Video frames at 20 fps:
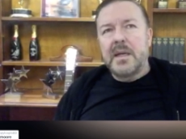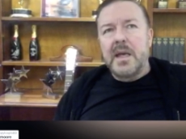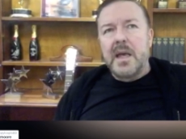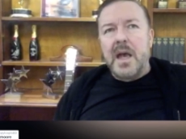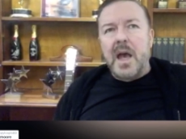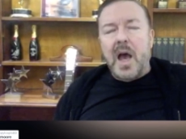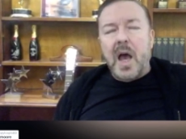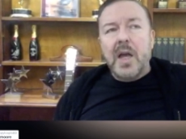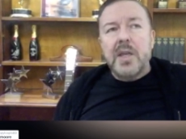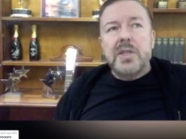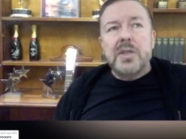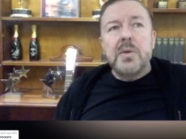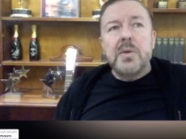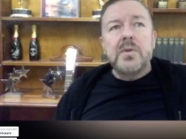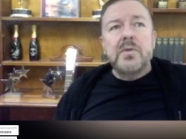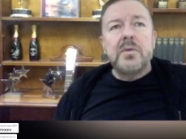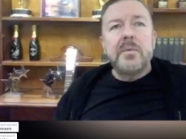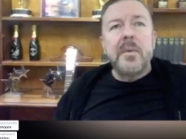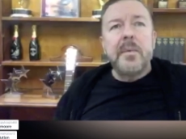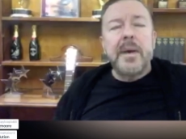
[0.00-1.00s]
talked
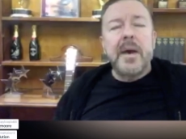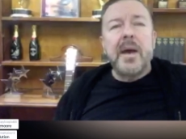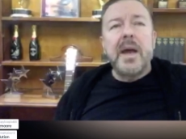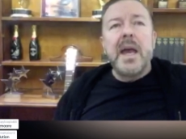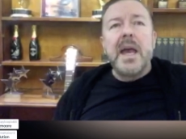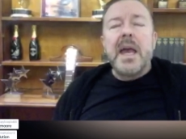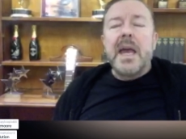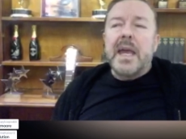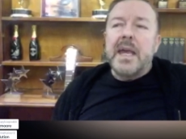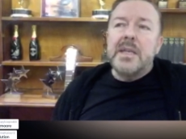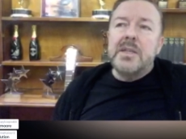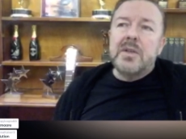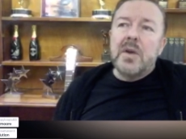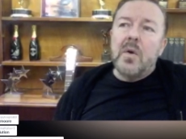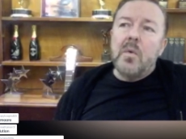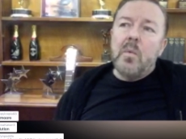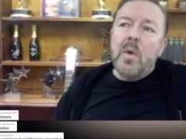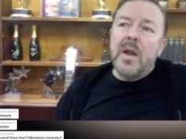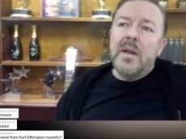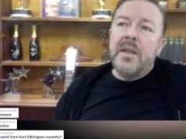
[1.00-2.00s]
to him about. He's
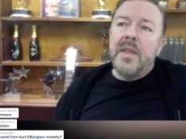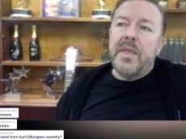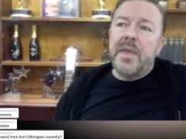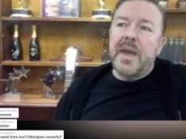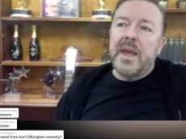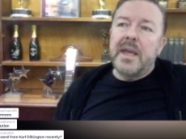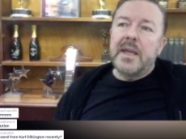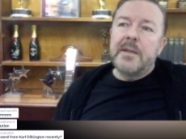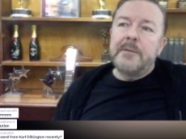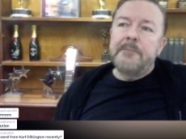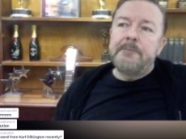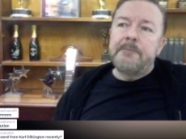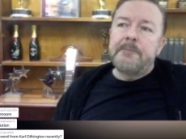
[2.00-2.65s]
got one thing